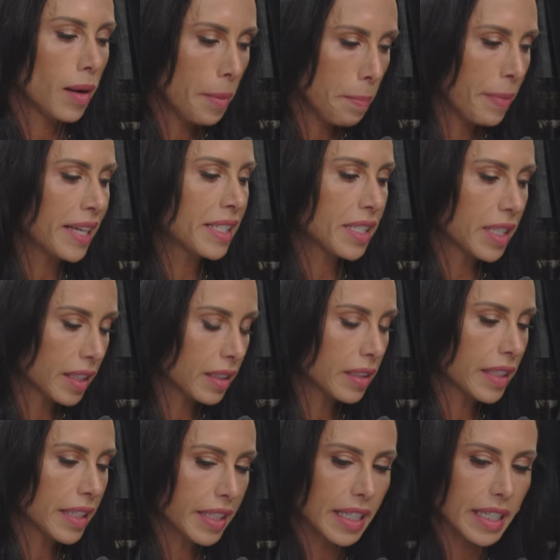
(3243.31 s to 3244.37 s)
And
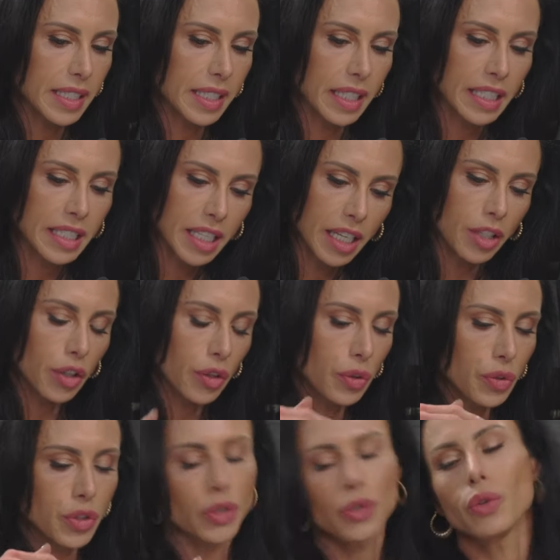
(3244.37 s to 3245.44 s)
basically, it's
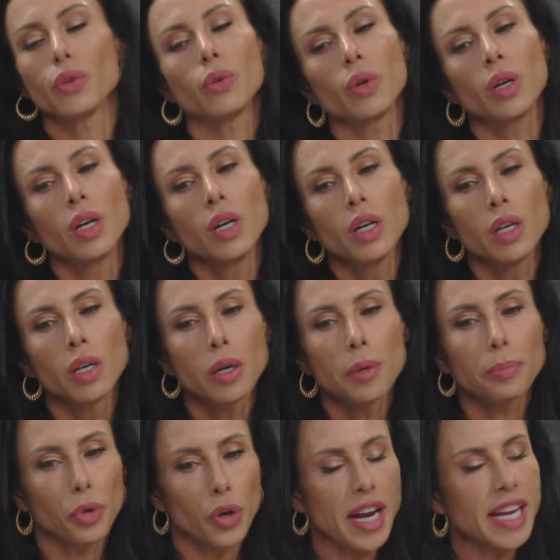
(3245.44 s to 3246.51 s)
continue to
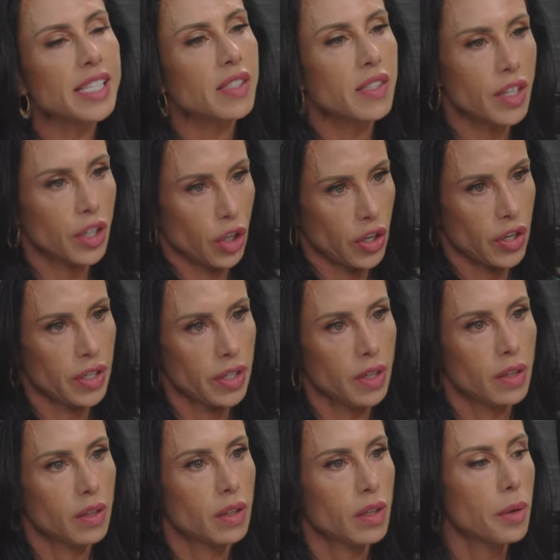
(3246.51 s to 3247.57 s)
praise the
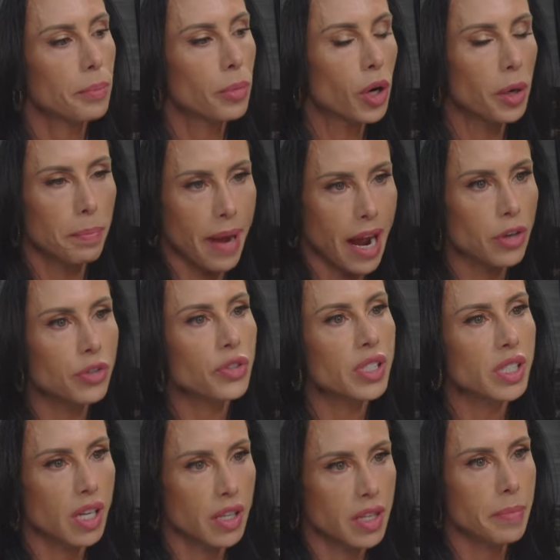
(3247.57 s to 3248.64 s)
good, put
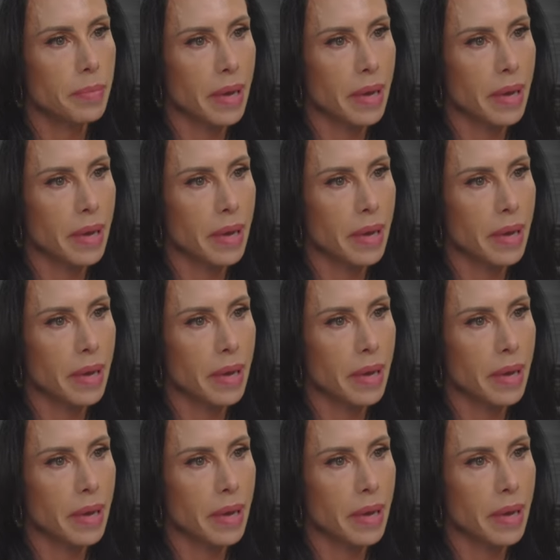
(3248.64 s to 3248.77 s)
boundaries on the